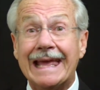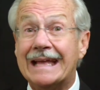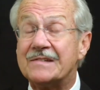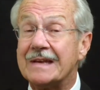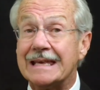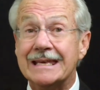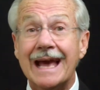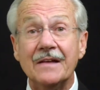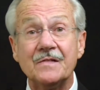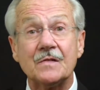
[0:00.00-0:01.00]
It's a
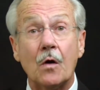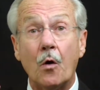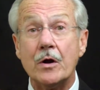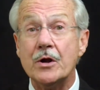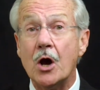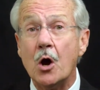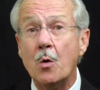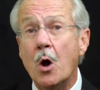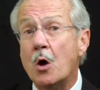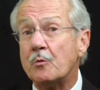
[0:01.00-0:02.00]
yes or
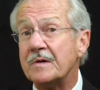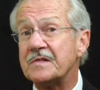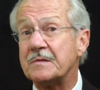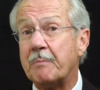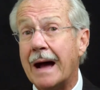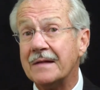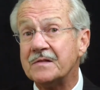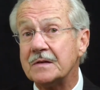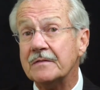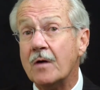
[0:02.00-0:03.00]
no
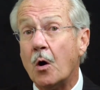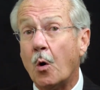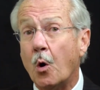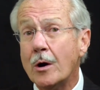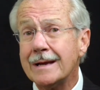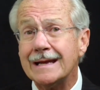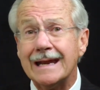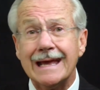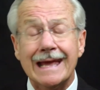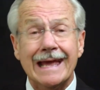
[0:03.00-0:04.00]
responsive organ.